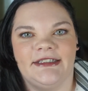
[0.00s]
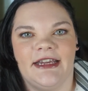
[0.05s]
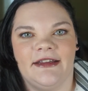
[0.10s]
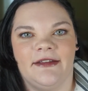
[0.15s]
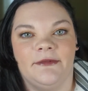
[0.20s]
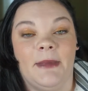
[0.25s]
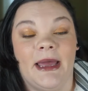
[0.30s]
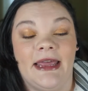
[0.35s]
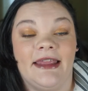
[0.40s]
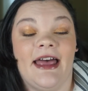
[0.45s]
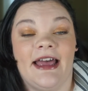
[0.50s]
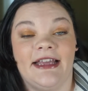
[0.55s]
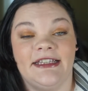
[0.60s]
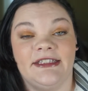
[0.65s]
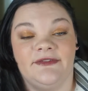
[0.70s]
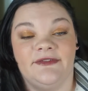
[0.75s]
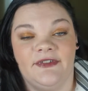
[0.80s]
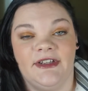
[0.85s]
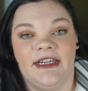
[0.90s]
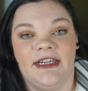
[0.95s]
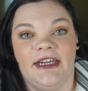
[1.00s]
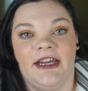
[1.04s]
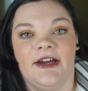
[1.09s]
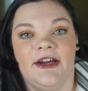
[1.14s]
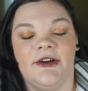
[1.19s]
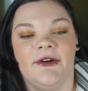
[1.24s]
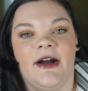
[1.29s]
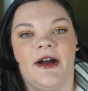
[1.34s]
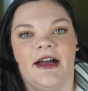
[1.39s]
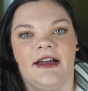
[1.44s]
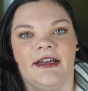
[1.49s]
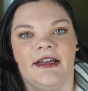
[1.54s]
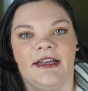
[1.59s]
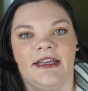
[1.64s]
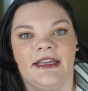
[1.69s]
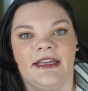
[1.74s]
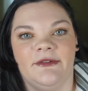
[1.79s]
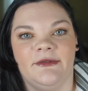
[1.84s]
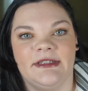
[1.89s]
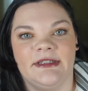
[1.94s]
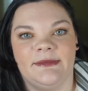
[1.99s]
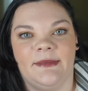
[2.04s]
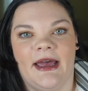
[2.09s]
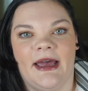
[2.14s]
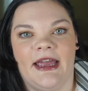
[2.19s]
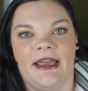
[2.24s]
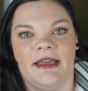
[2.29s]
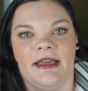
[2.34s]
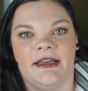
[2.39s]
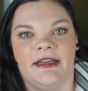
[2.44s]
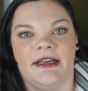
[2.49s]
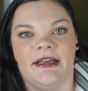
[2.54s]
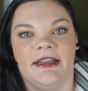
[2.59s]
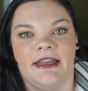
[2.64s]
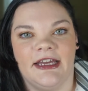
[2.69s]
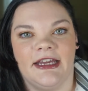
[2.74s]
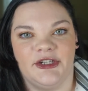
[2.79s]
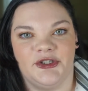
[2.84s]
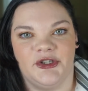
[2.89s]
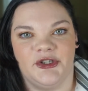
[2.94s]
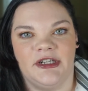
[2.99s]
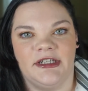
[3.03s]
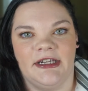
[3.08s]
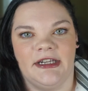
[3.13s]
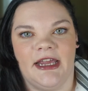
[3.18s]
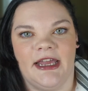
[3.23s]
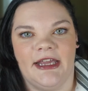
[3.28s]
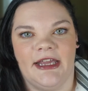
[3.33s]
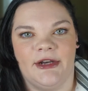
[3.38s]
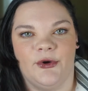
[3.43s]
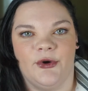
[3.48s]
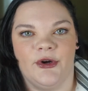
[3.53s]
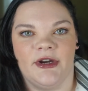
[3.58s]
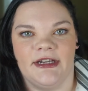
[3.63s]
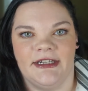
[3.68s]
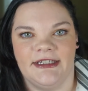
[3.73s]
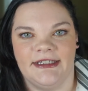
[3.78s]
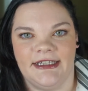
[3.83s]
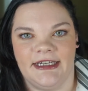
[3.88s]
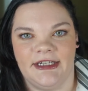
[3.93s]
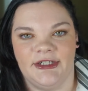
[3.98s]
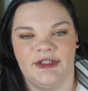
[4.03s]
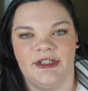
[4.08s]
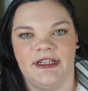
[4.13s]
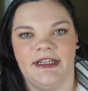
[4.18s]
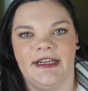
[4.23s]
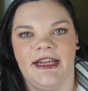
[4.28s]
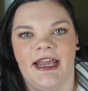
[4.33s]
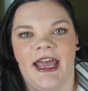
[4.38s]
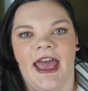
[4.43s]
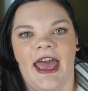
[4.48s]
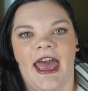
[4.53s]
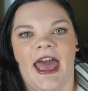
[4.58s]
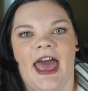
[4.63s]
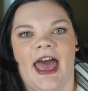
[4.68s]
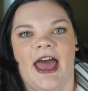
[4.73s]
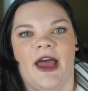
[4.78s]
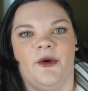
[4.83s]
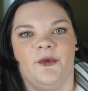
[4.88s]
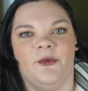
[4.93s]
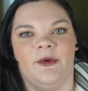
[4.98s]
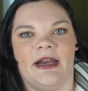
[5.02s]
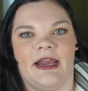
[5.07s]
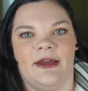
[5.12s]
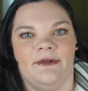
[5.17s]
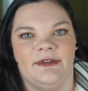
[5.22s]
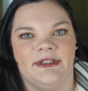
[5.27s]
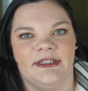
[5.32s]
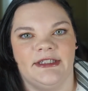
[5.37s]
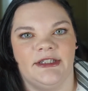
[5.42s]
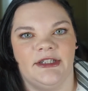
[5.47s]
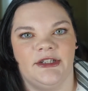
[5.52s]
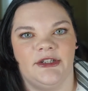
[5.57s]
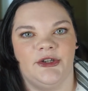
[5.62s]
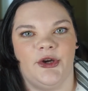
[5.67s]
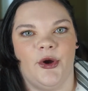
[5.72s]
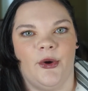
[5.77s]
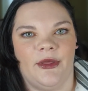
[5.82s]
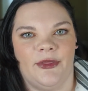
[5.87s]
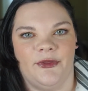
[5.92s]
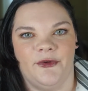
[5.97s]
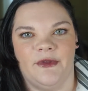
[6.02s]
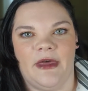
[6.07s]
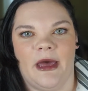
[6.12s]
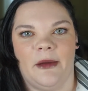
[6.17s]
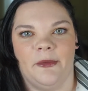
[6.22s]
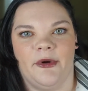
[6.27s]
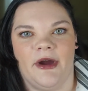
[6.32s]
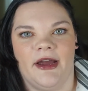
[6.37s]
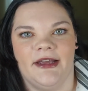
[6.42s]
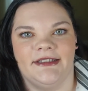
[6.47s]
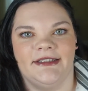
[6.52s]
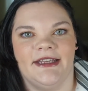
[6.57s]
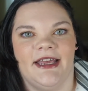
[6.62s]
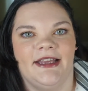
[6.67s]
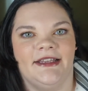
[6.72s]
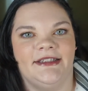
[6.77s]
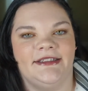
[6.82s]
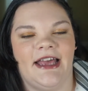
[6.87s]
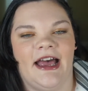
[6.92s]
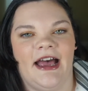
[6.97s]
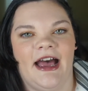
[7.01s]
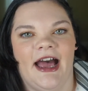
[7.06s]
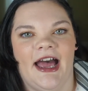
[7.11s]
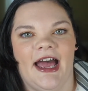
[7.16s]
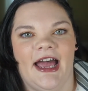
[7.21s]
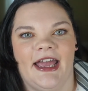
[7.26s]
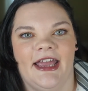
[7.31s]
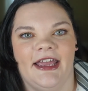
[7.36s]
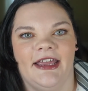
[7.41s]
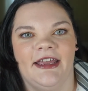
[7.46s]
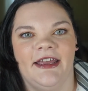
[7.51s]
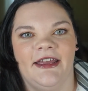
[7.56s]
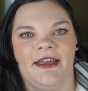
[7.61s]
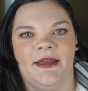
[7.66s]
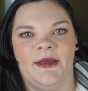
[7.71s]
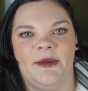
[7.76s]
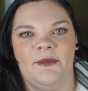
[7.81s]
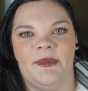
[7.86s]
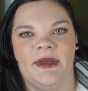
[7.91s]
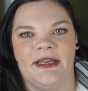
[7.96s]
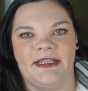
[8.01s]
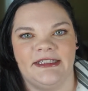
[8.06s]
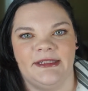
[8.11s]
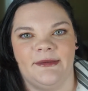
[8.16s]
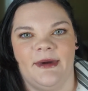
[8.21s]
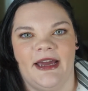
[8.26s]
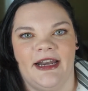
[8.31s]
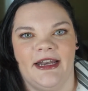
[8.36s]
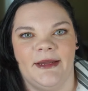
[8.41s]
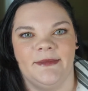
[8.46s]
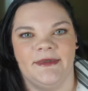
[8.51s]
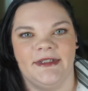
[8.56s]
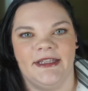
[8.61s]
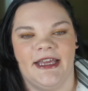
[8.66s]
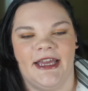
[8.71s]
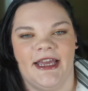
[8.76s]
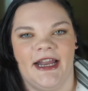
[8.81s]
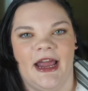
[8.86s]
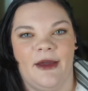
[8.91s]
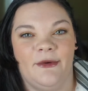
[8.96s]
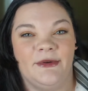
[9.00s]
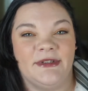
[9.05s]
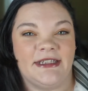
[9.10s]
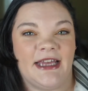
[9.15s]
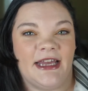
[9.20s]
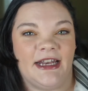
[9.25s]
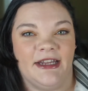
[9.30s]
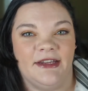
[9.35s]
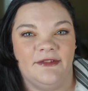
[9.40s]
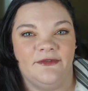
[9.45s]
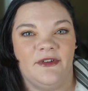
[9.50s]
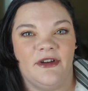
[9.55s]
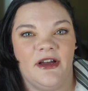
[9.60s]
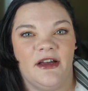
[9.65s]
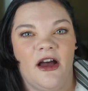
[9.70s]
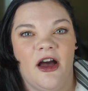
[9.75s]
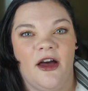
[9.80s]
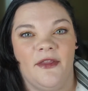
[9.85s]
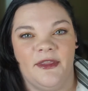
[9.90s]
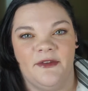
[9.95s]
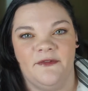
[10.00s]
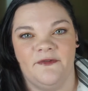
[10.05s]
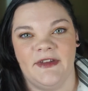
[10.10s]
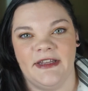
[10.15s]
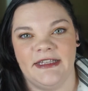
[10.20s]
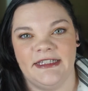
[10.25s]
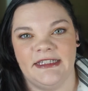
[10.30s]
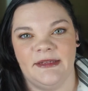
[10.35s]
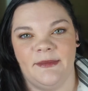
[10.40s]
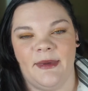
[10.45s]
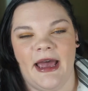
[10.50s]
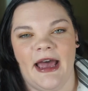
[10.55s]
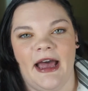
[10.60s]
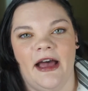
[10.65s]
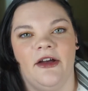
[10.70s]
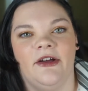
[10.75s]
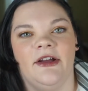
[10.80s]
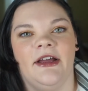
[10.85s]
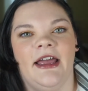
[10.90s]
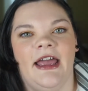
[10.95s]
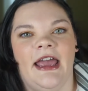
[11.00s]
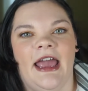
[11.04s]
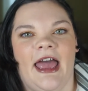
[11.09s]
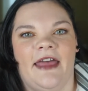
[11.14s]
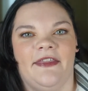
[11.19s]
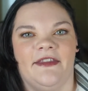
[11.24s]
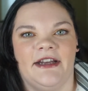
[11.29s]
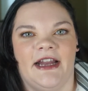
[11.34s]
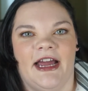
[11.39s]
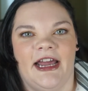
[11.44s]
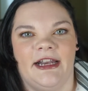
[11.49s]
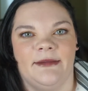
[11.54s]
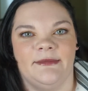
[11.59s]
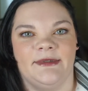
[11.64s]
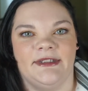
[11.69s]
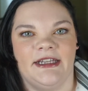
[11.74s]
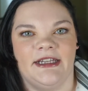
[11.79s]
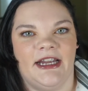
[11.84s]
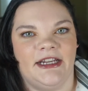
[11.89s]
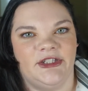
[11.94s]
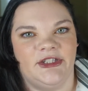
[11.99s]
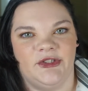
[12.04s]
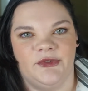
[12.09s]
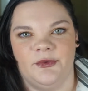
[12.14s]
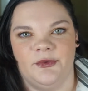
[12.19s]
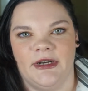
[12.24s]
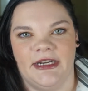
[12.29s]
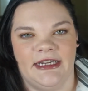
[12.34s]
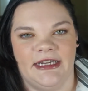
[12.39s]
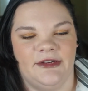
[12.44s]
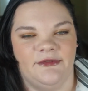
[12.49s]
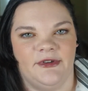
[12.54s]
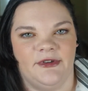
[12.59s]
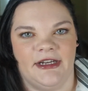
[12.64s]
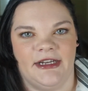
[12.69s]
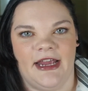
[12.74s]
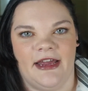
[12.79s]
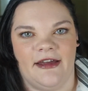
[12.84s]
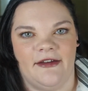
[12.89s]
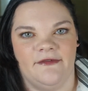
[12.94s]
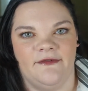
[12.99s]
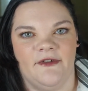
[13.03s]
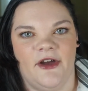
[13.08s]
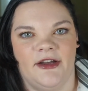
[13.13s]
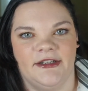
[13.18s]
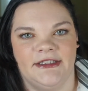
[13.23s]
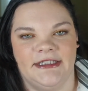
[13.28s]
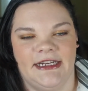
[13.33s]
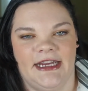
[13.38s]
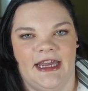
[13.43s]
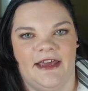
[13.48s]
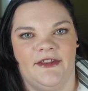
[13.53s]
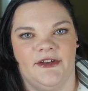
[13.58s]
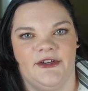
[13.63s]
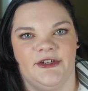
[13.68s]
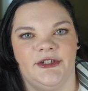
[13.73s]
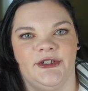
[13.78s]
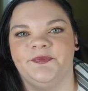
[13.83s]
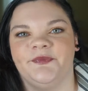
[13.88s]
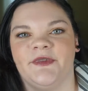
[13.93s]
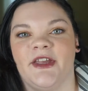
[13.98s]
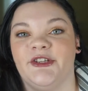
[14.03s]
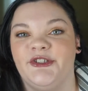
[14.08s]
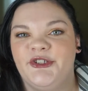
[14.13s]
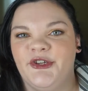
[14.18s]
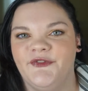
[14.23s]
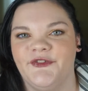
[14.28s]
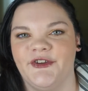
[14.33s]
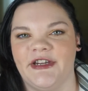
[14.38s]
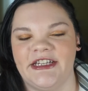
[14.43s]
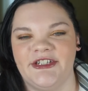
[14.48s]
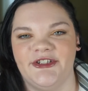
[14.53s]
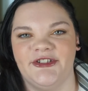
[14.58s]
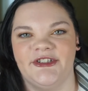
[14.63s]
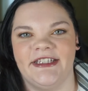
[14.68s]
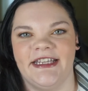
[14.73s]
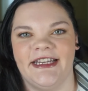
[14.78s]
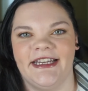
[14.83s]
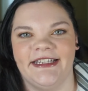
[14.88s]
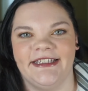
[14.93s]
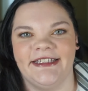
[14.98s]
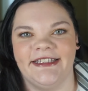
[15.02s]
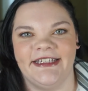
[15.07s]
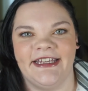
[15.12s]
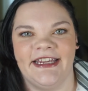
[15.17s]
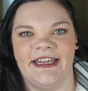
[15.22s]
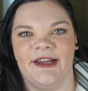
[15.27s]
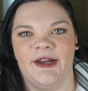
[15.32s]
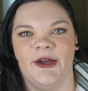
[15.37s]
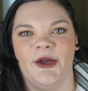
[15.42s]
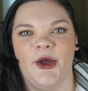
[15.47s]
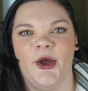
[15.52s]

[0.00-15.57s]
my last video, it was my collection and organization, and when I was going through that process, I picked some items that I was kind of on the fence about, and then items that I just want to get rid of altogether. So if you're interested in seeing